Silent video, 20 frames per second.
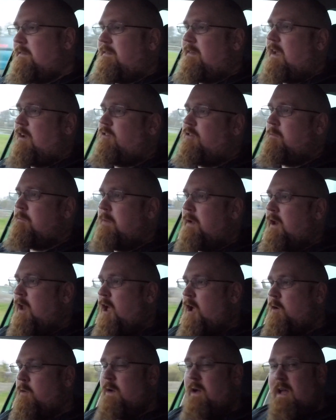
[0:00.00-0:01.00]
section
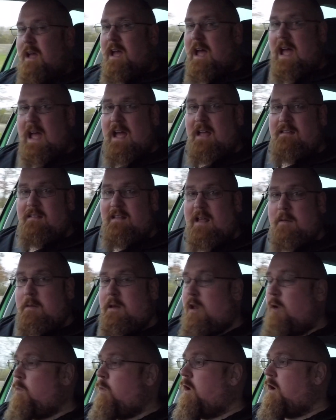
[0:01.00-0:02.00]
below and let me
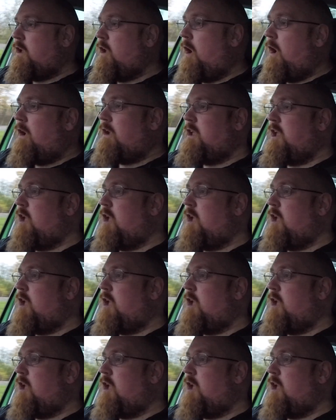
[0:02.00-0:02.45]
know what car you